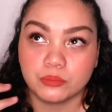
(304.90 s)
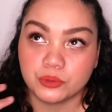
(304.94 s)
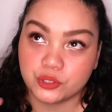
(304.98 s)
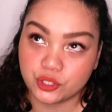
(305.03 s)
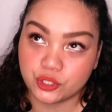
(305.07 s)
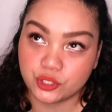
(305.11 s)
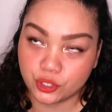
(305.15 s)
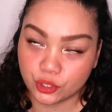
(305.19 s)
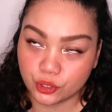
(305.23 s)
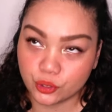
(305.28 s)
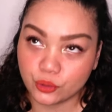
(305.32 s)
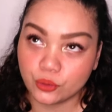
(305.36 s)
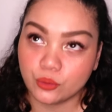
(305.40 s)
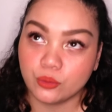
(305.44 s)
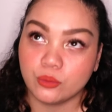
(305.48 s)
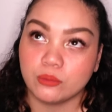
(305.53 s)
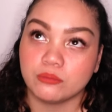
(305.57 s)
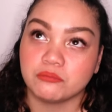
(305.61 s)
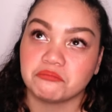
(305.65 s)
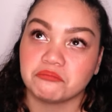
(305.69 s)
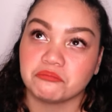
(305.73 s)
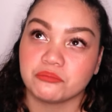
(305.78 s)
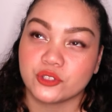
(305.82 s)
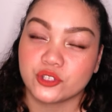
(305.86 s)

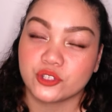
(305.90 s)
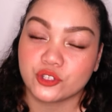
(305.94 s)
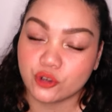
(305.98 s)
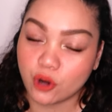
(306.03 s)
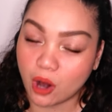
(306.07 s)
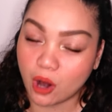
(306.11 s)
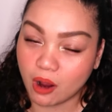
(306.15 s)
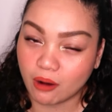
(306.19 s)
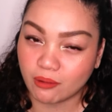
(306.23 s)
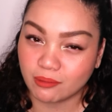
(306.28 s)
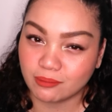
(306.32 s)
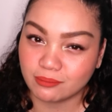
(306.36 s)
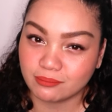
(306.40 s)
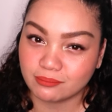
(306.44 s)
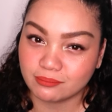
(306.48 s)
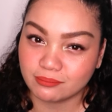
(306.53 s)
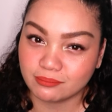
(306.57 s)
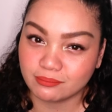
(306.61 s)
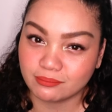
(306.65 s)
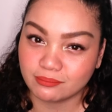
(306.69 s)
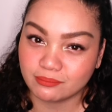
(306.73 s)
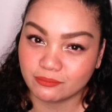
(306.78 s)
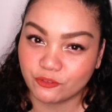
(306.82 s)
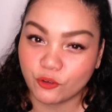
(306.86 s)
too strong
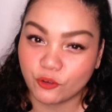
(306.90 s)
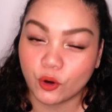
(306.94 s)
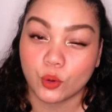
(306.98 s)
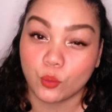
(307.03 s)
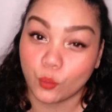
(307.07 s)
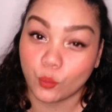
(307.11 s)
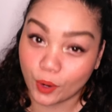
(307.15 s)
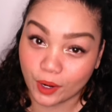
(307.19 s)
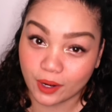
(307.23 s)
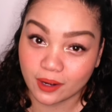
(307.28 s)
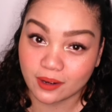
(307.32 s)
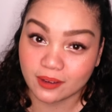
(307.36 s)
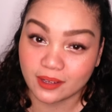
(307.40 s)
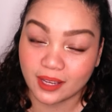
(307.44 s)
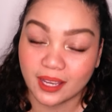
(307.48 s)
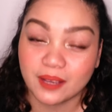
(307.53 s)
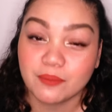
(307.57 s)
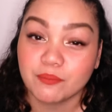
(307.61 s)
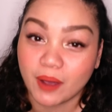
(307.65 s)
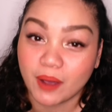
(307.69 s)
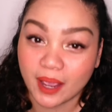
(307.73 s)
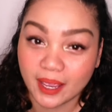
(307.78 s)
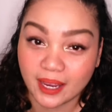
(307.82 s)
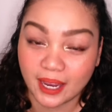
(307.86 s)
for work, in
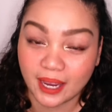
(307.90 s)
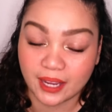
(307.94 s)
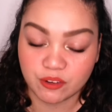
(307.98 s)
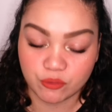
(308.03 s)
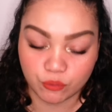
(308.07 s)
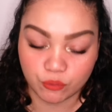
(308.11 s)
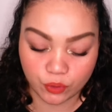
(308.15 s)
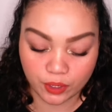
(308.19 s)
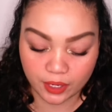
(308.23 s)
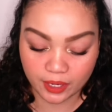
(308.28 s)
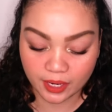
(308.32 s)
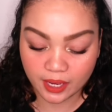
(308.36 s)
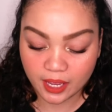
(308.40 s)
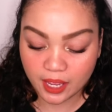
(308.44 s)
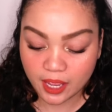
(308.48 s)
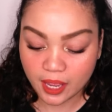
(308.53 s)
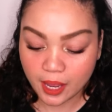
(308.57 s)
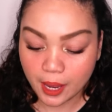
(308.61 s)
my kind of work.